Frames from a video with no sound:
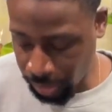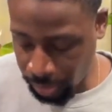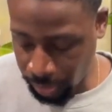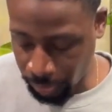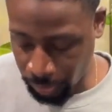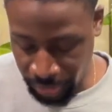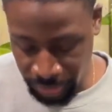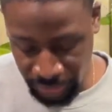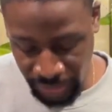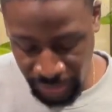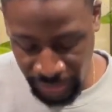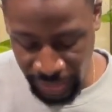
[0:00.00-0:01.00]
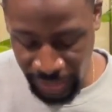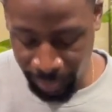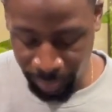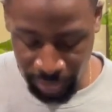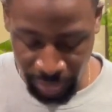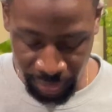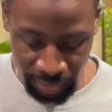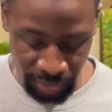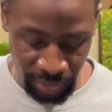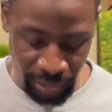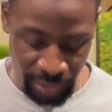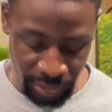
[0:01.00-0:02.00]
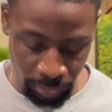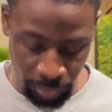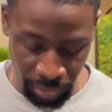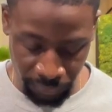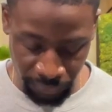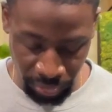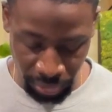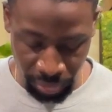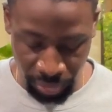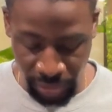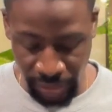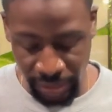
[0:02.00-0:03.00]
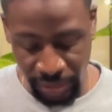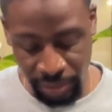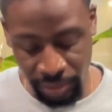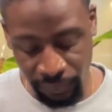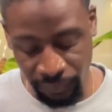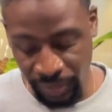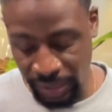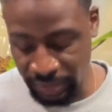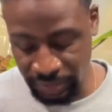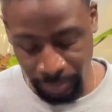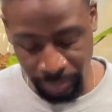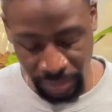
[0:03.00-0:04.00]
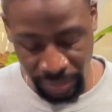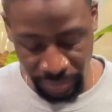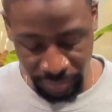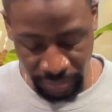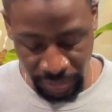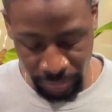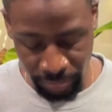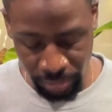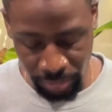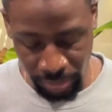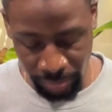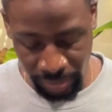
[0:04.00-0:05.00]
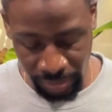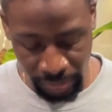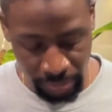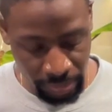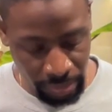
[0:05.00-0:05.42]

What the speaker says: The worst that can happen is it doesn't work for you and then you find something else out, you know what I mean?